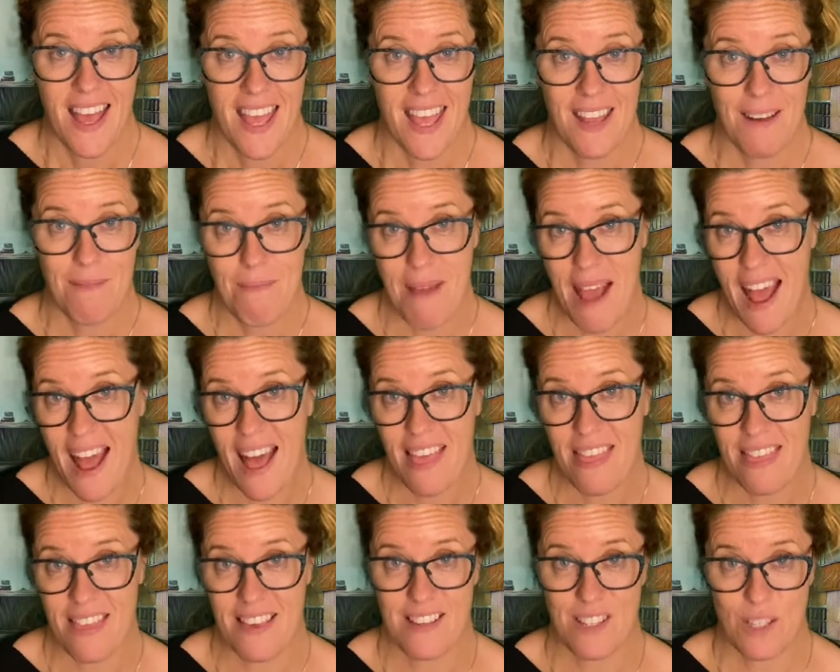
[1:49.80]
In
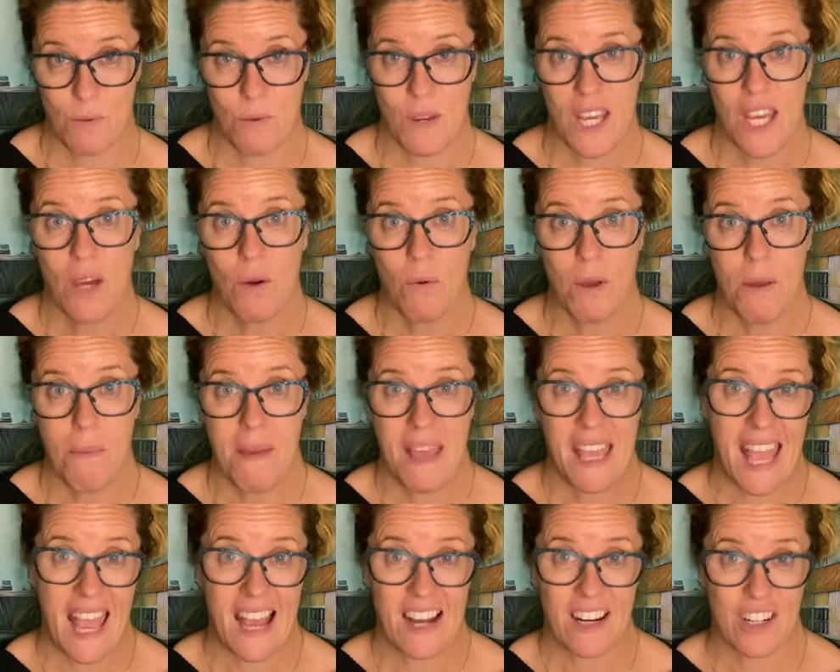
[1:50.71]
math this week, we
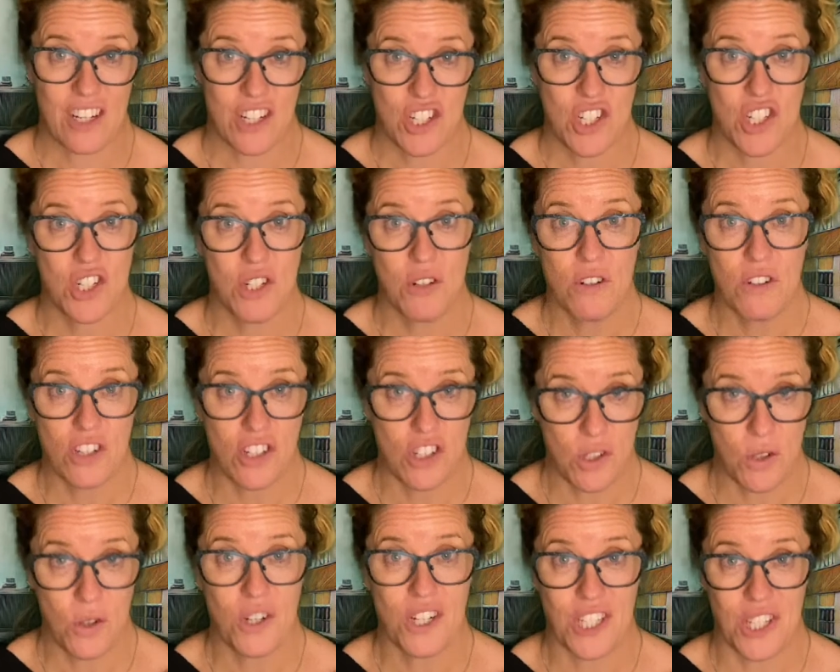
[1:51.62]
began our
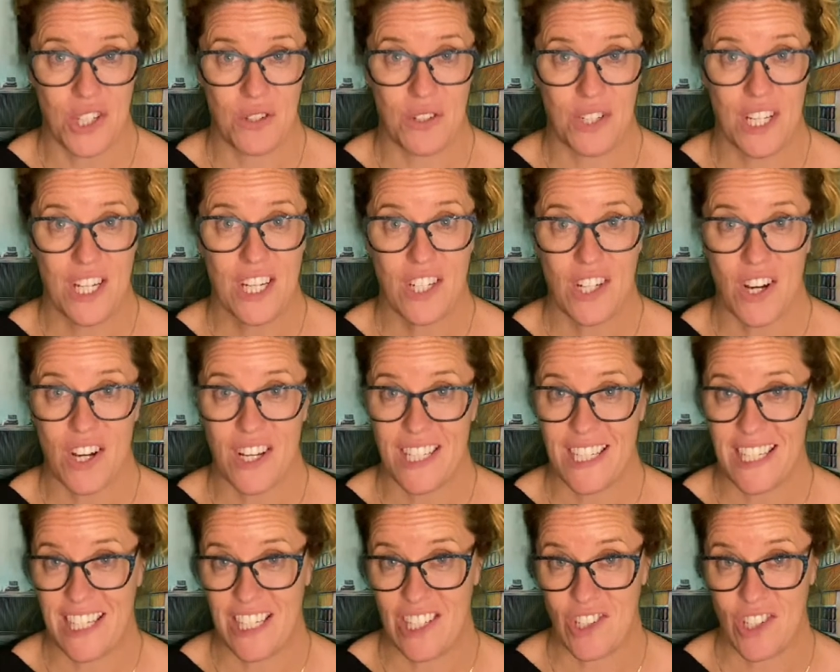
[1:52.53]
short unit
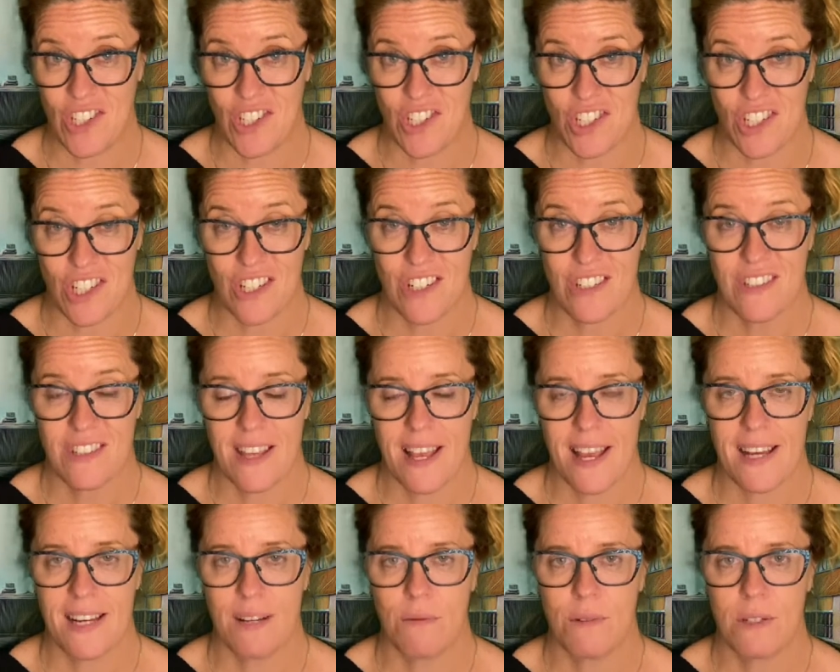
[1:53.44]
on integers,
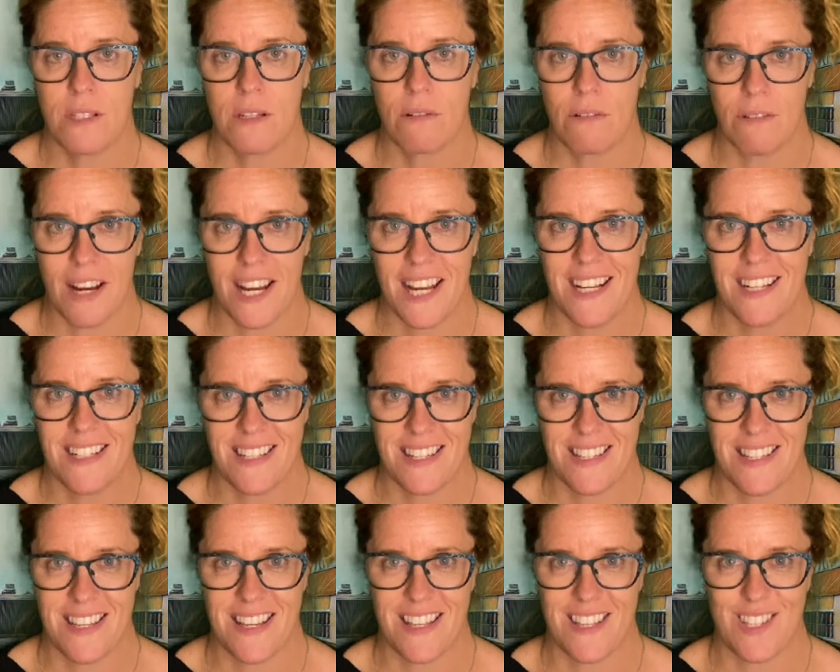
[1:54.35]
and it was great to
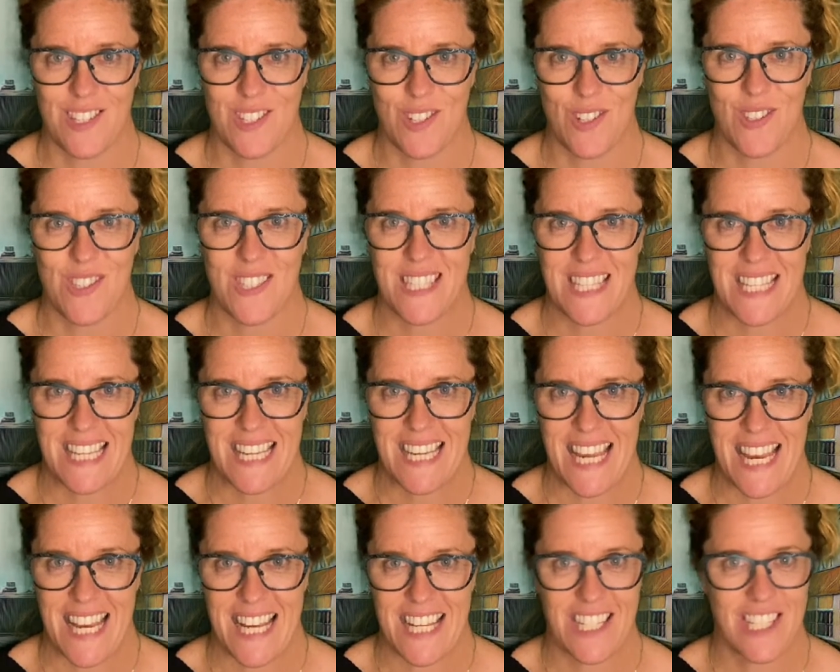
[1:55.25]
see the students
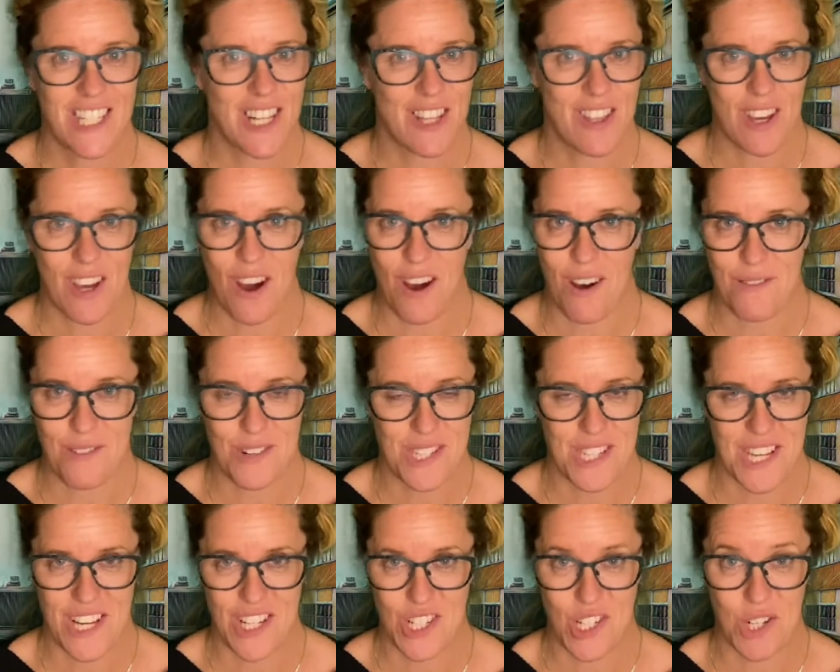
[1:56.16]
engaged in the
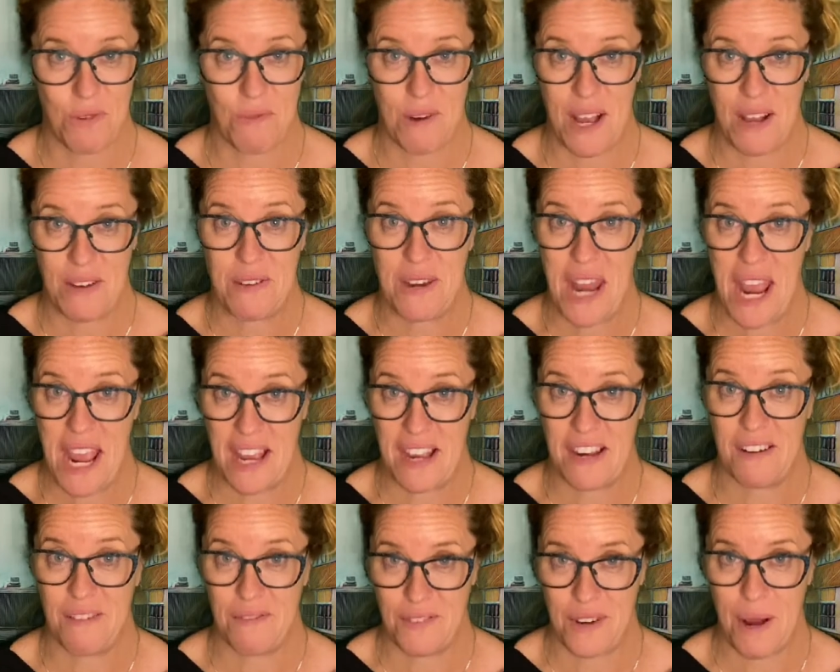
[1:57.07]
conversation around
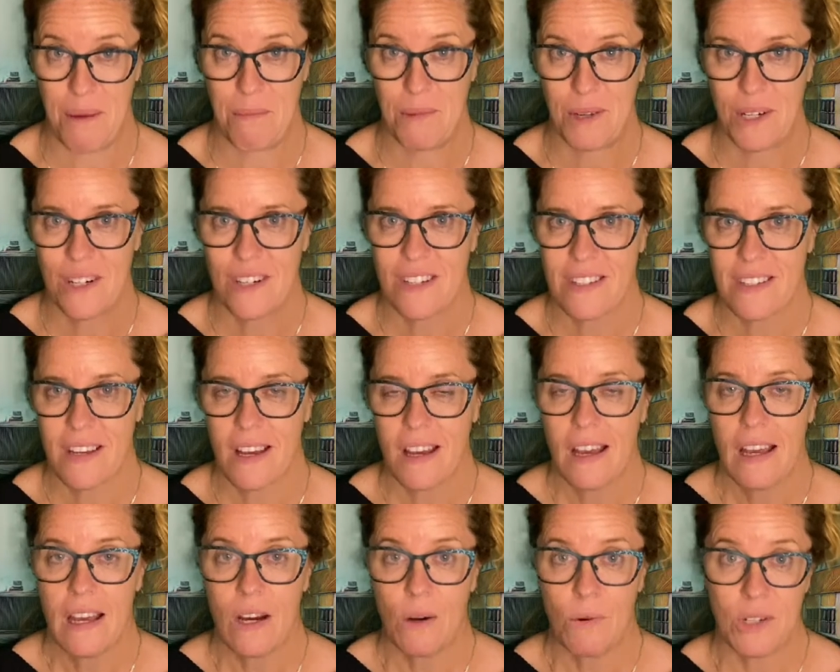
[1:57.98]
negative numbers,
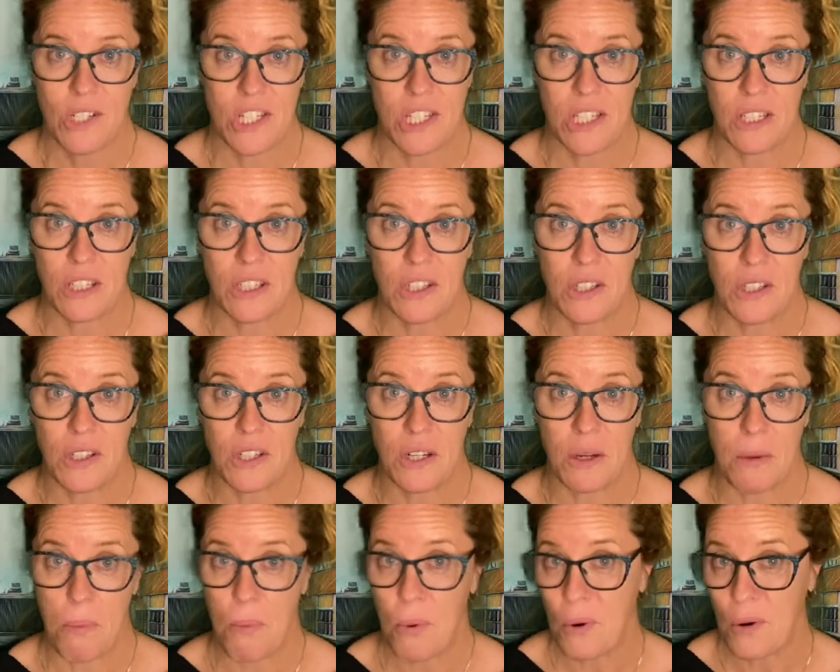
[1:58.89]
which included
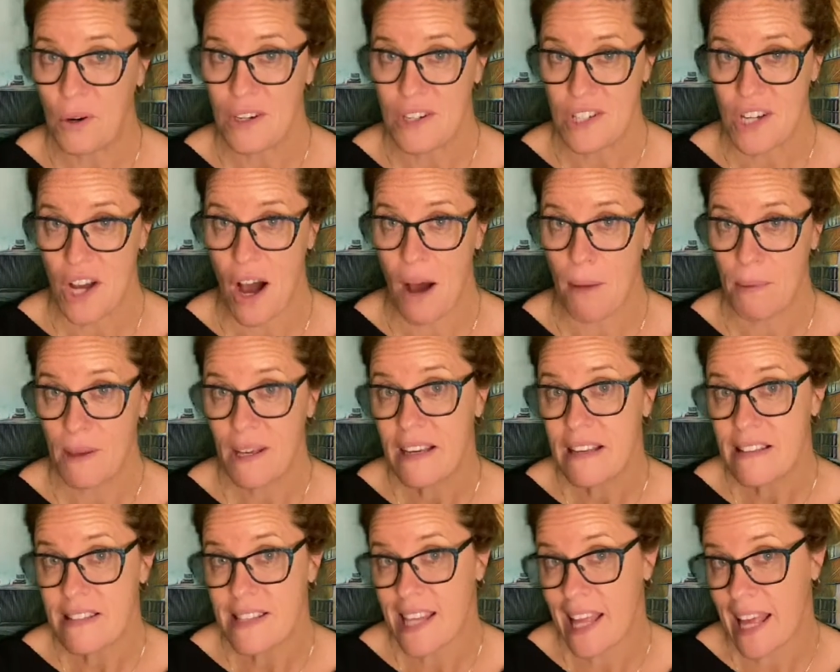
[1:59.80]
important
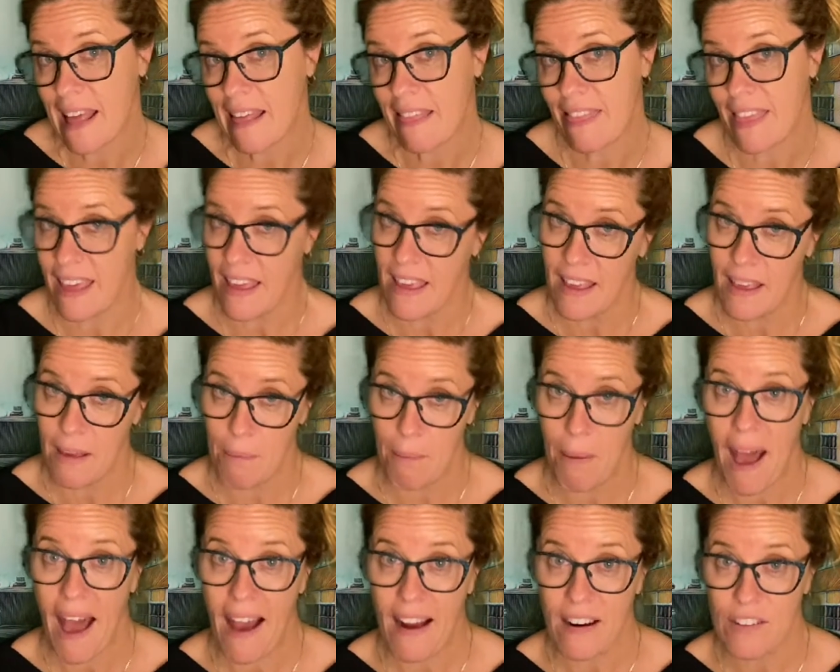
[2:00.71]
topics like the
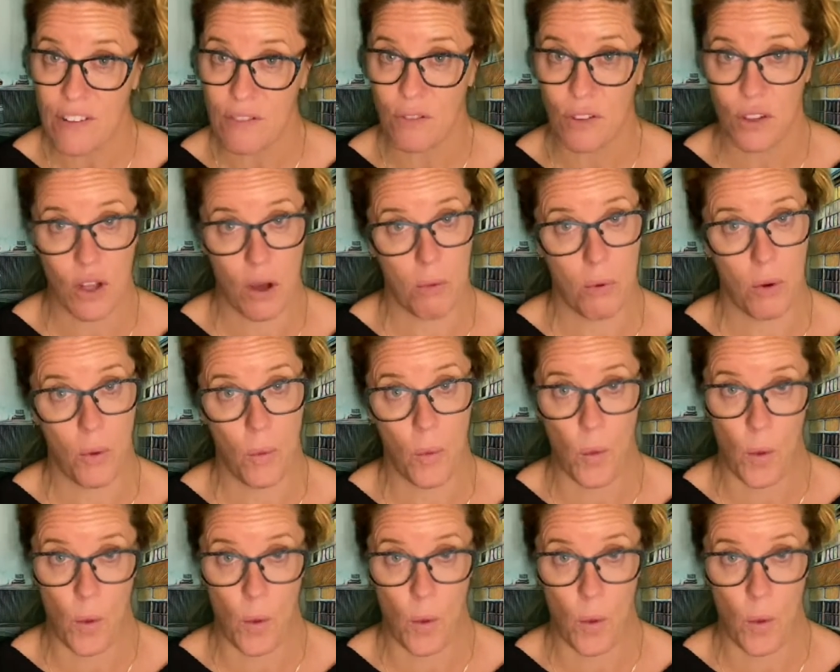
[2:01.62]
impact of global